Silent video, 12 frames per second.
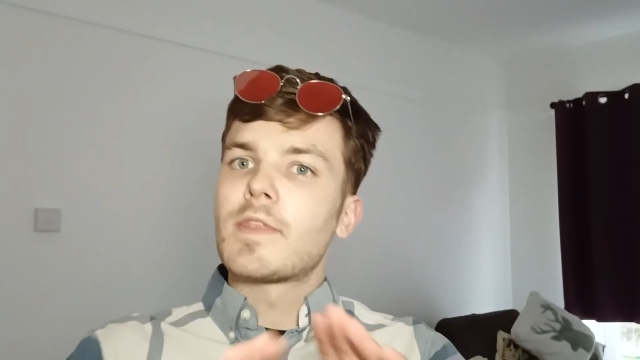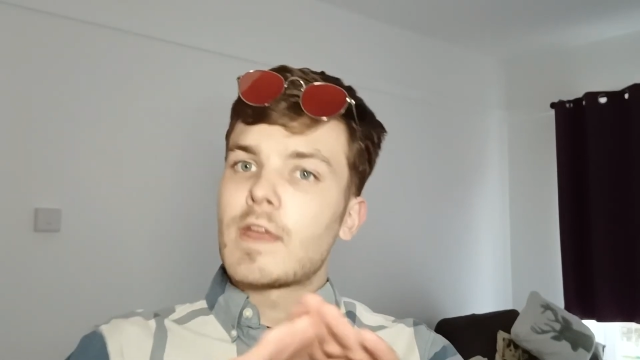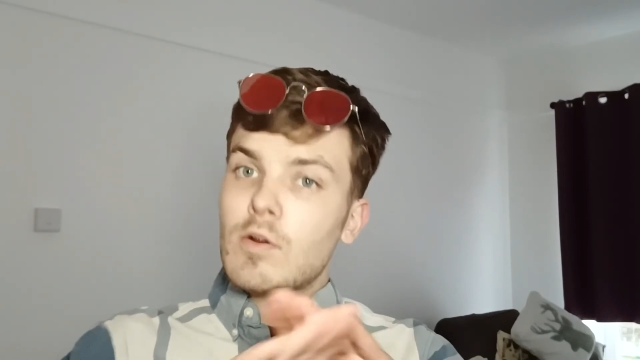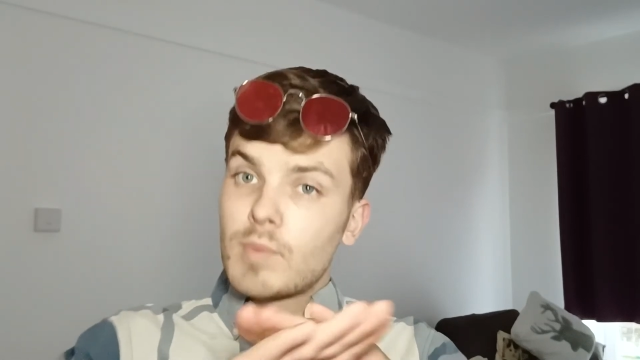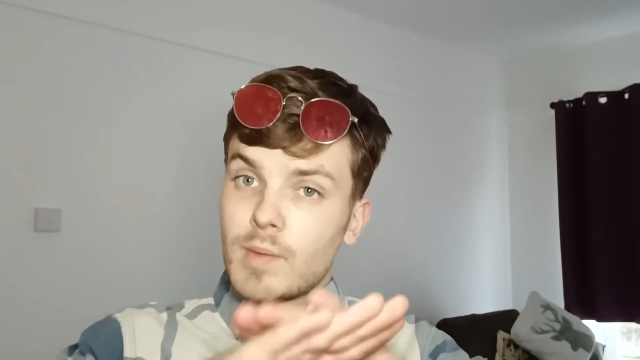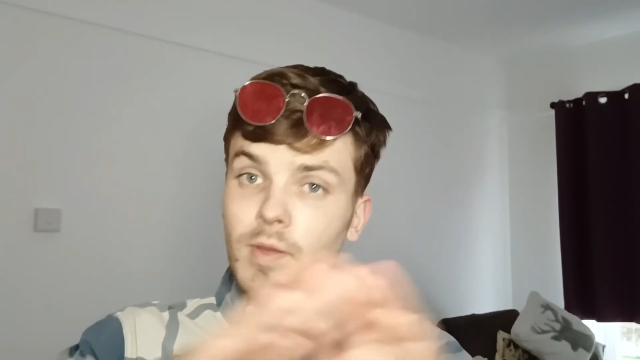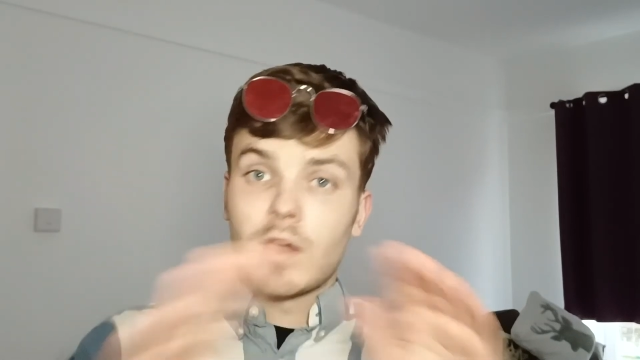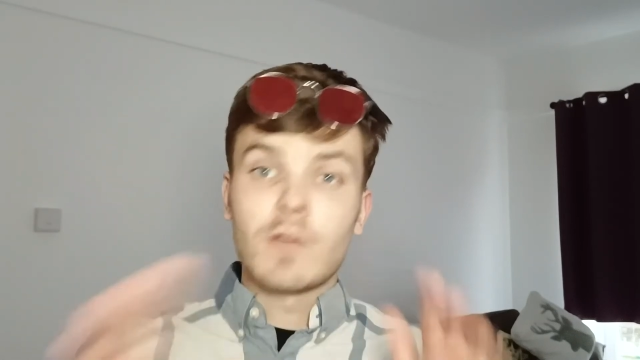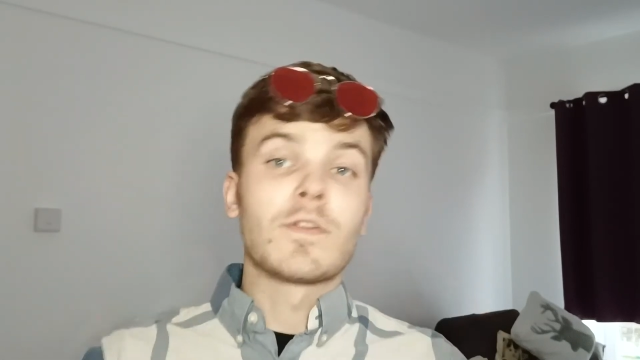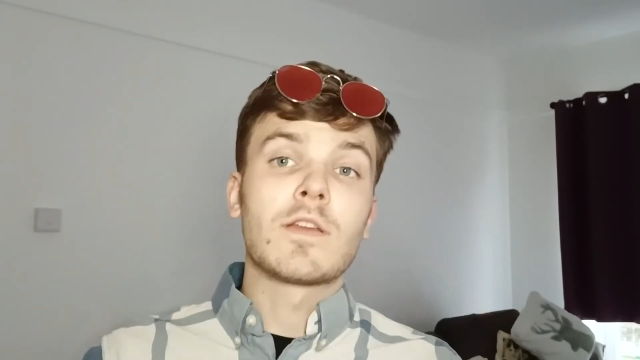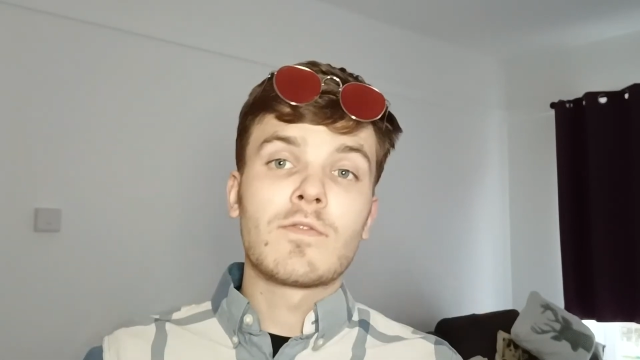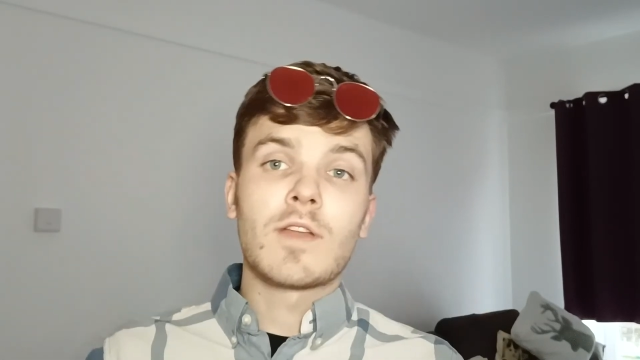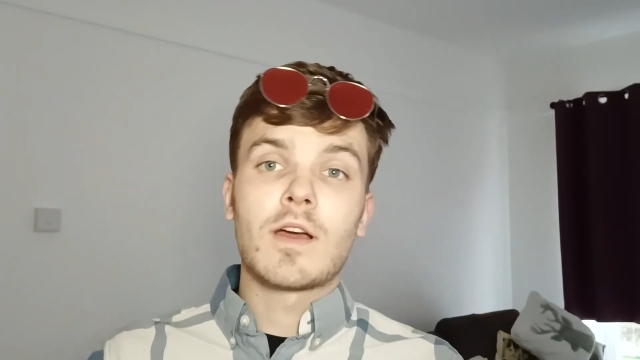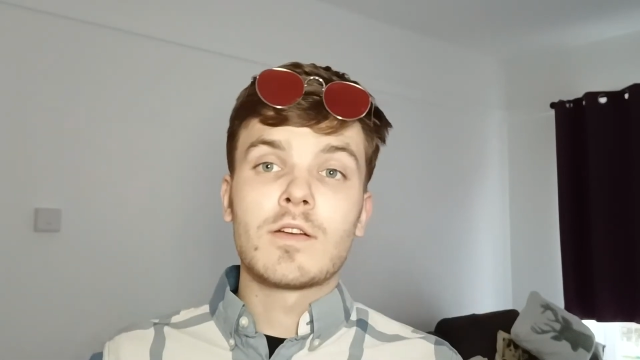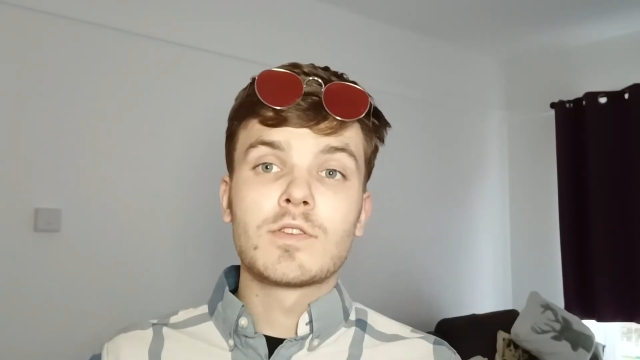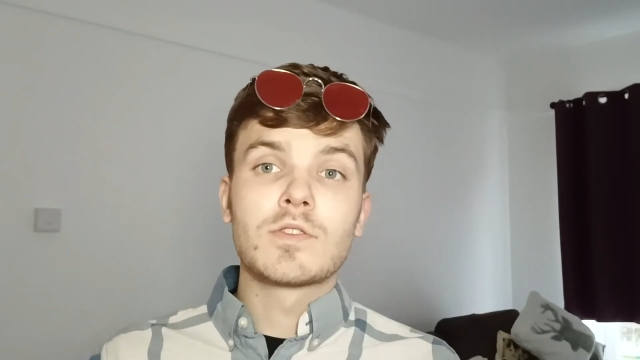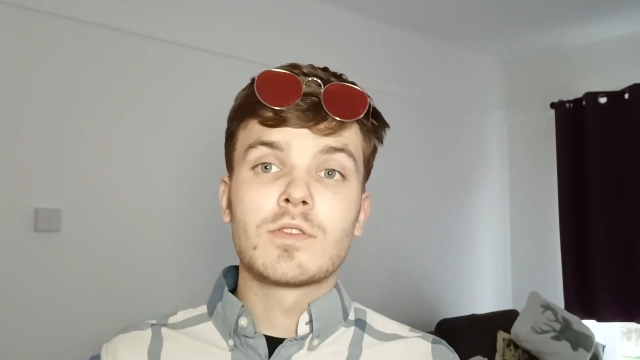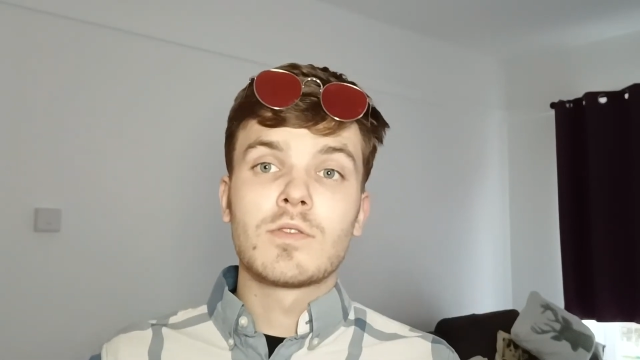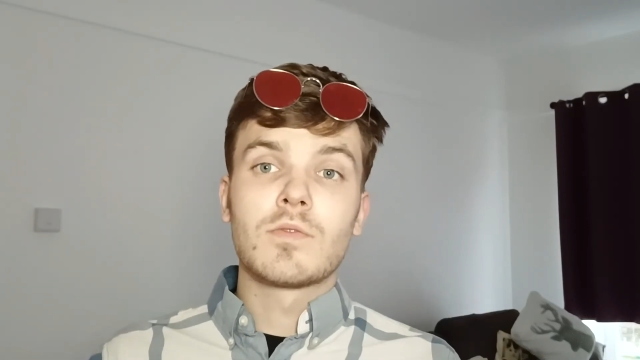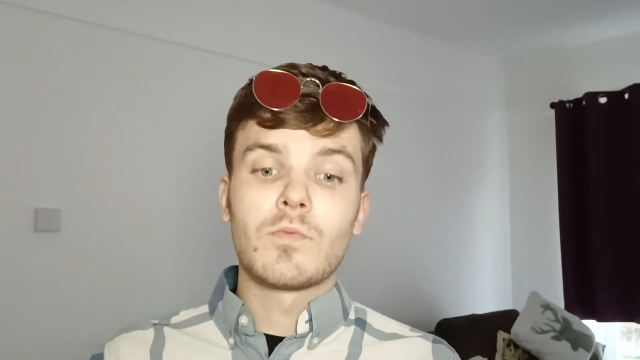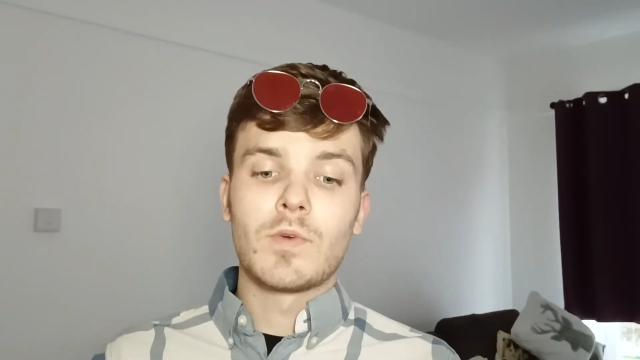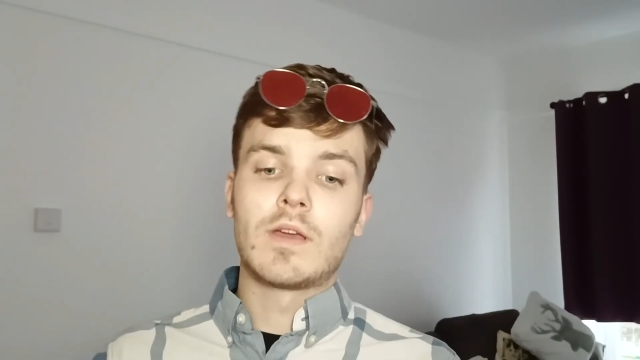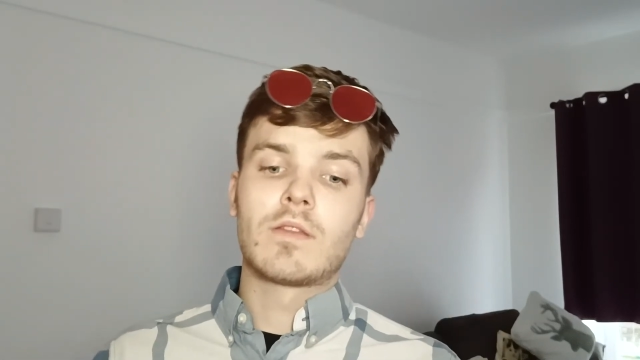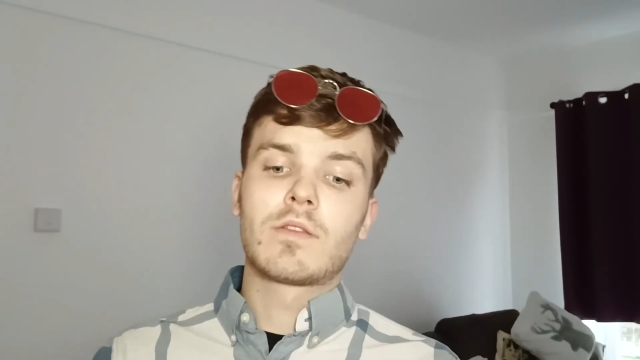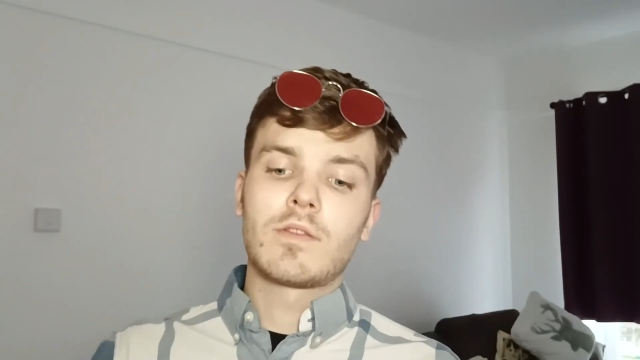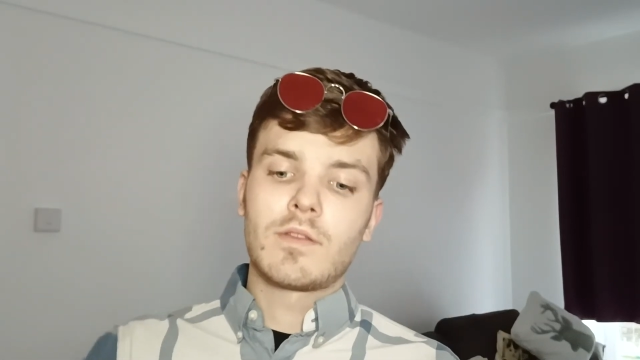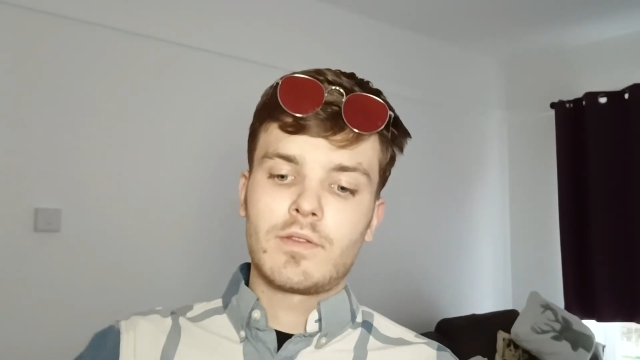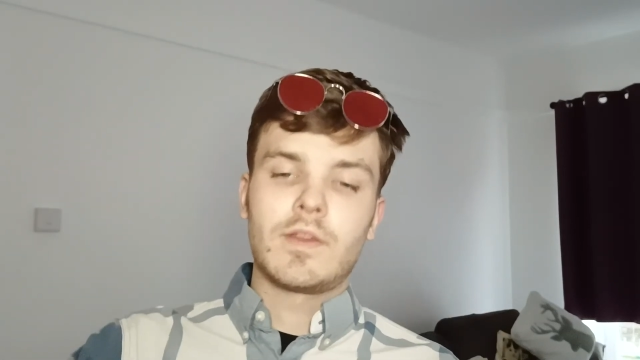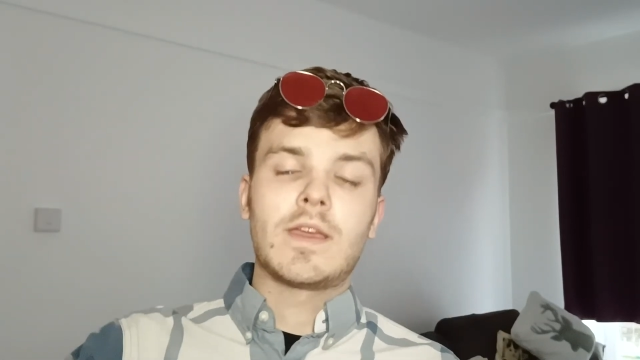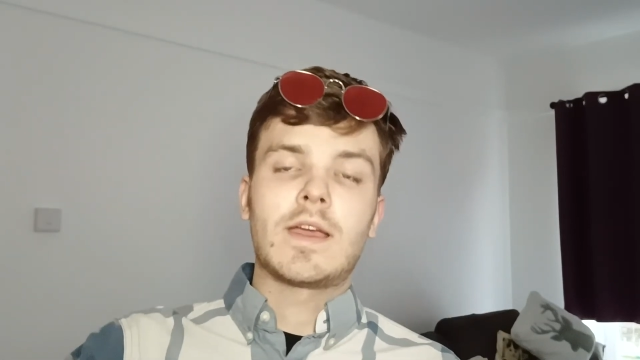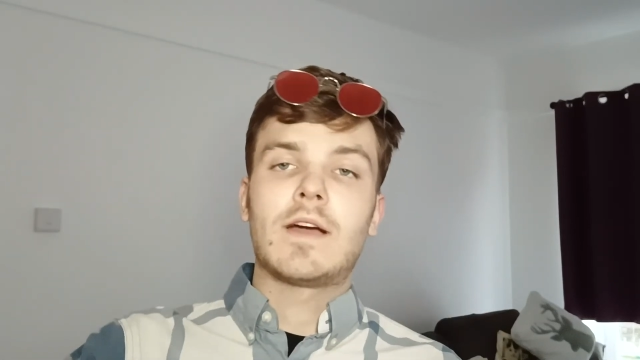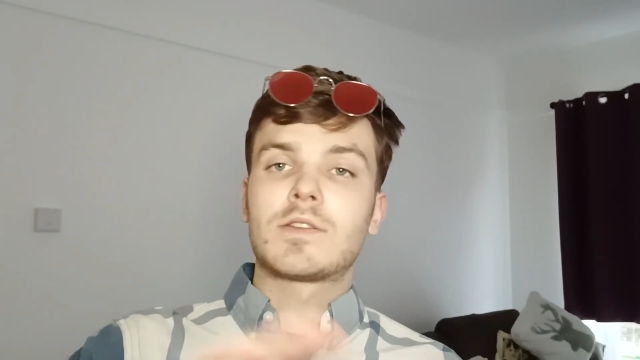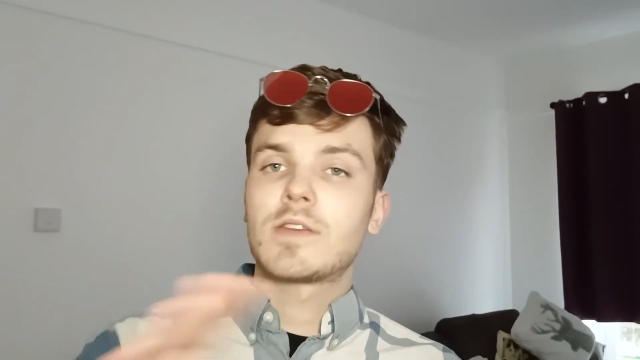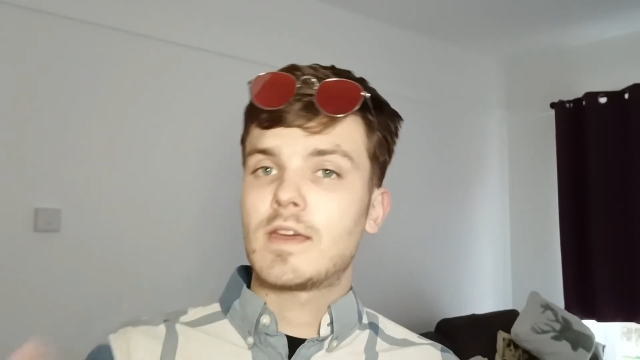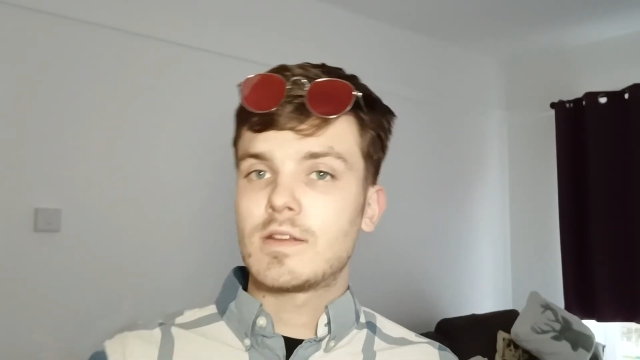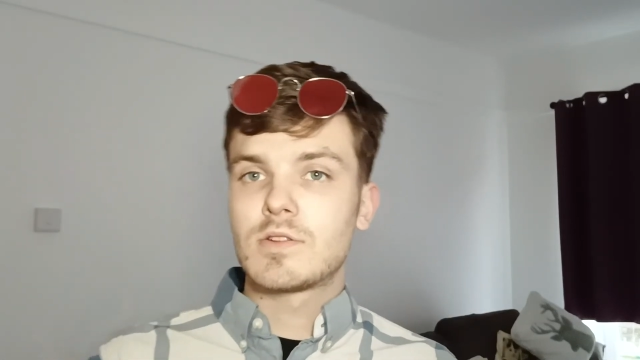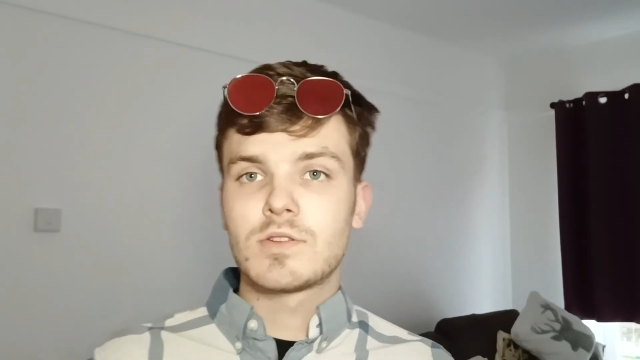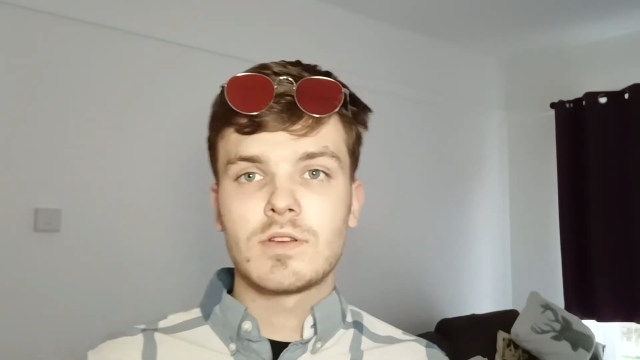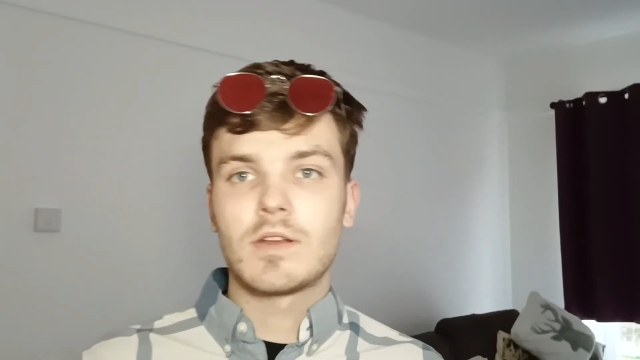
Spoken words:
they will be perfectly flush with the outer edge.